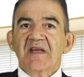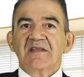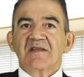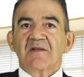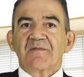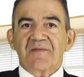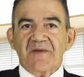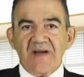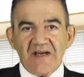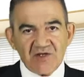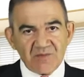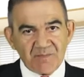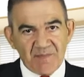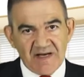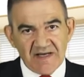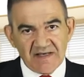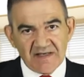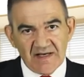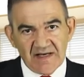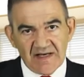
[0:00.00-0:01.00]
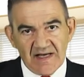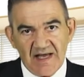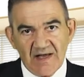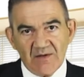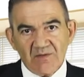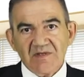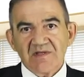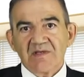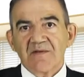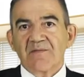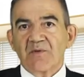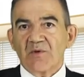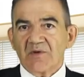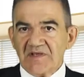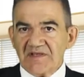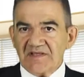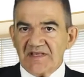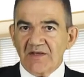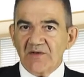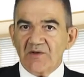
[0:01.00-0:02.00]
the fresh bank accounts for
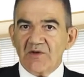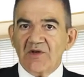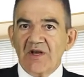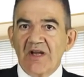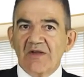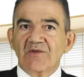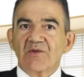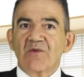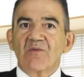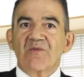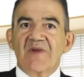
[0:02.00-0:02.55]
Cristiano Ronaldo